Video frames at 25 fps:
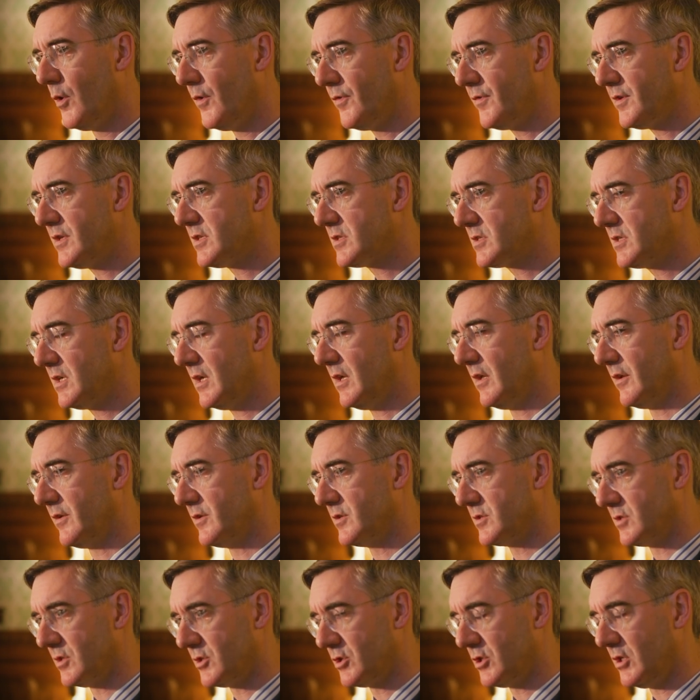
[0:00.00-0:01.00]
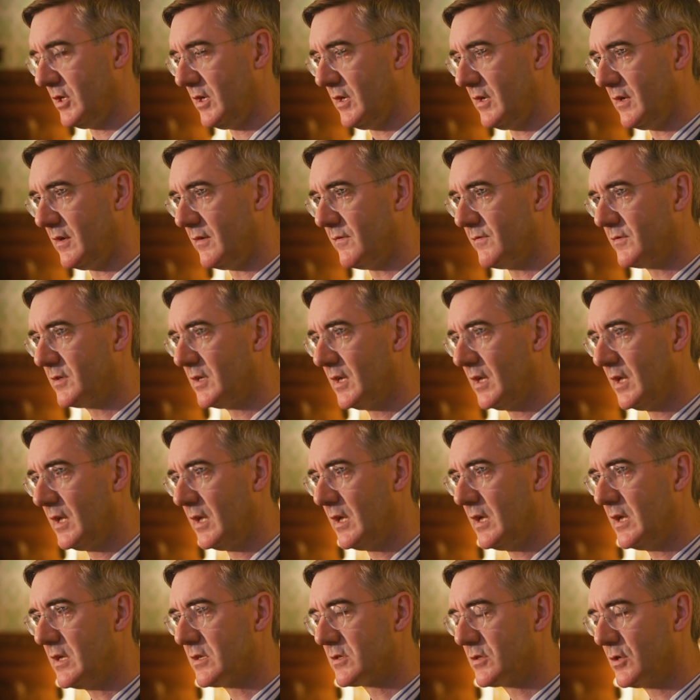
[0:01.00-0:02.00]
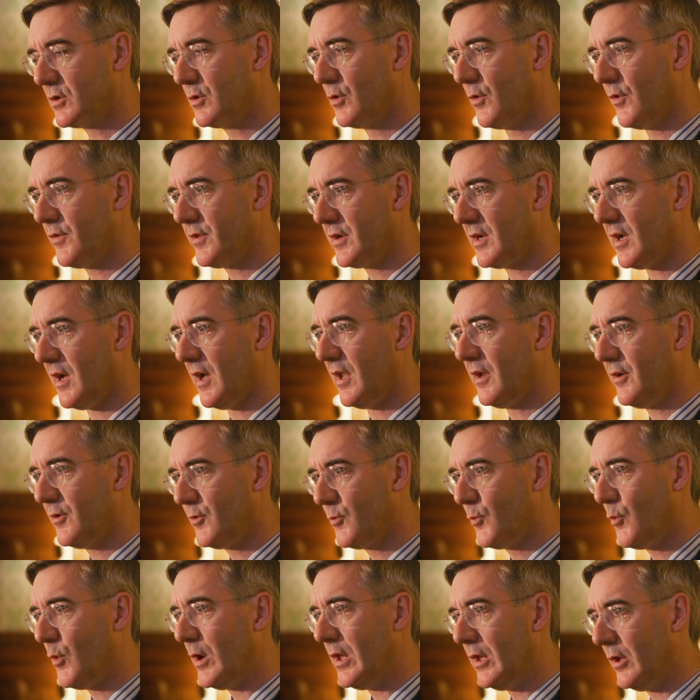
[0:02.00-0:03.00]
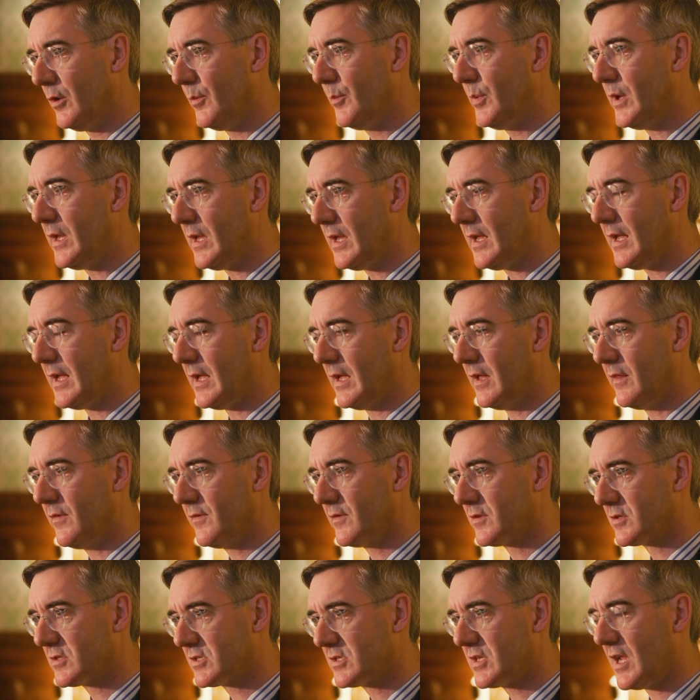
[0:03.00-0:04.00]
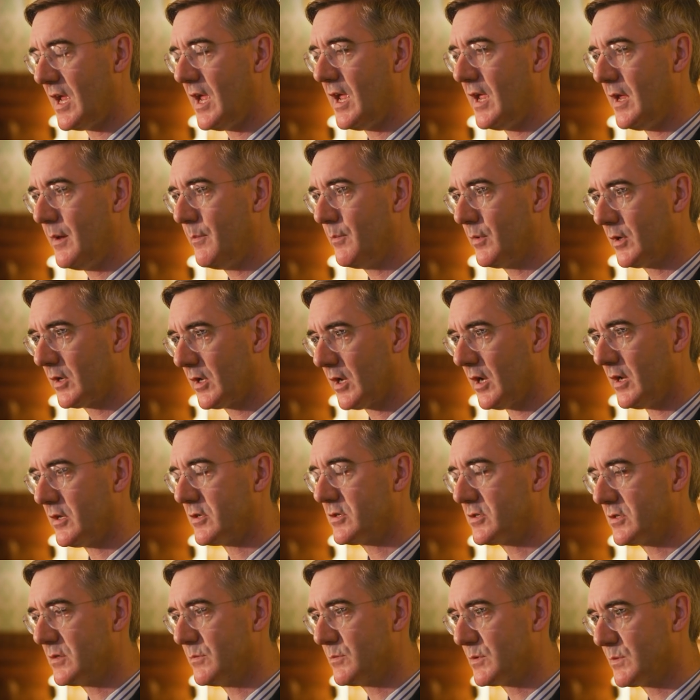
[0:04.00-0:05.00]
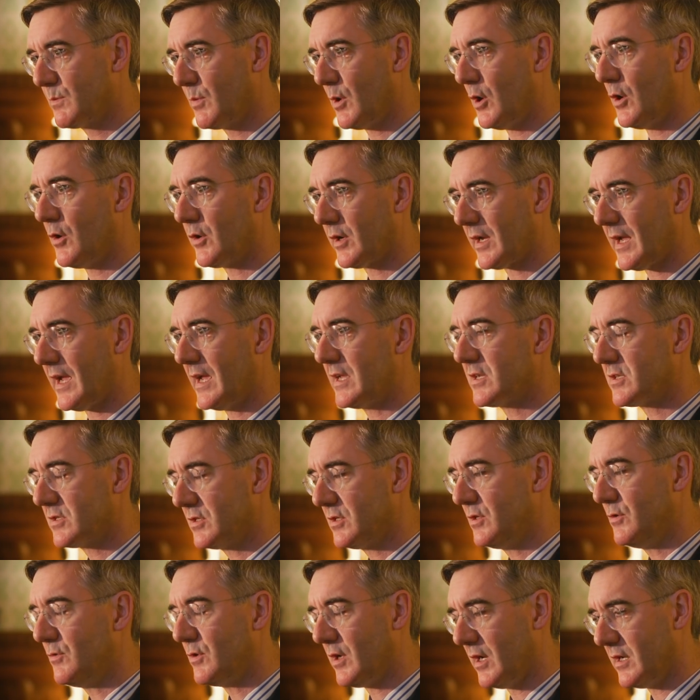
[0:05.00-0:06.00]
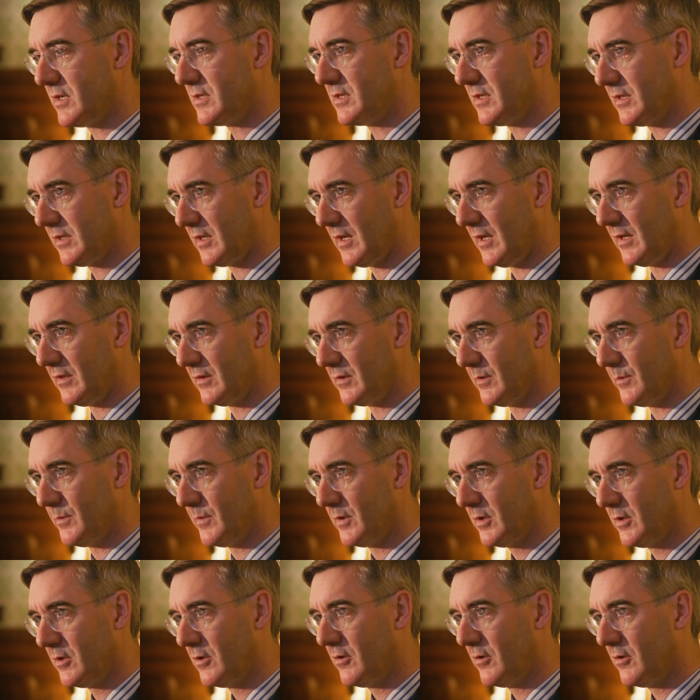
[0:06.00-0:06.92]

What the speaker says: What this deal has achieved is that Northern Ireland will be in the same customs block as the United Kingdom,